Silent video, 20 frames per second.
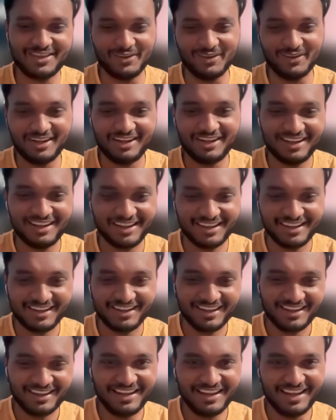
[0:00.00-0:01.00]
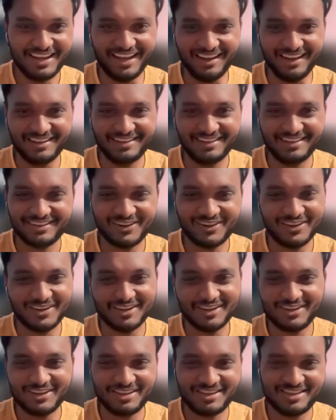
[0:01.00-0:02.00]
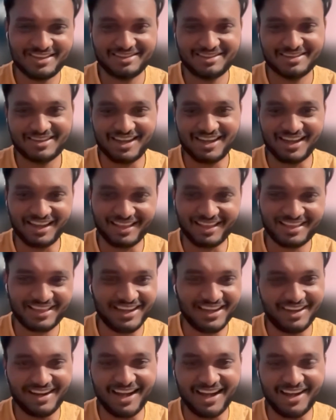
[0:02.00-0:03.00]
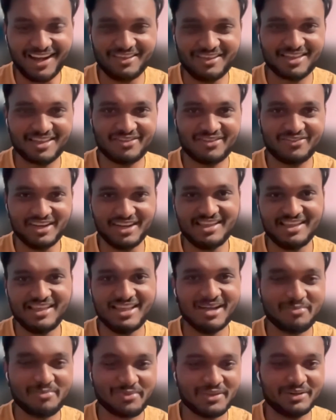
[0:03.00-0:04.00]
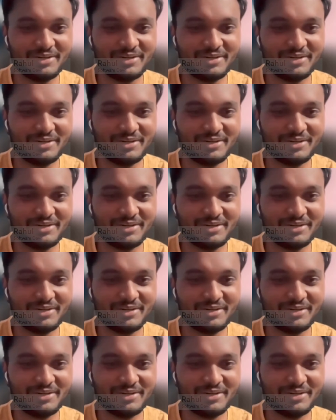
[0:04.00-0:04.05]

So yeah, I got those tasks and now just finish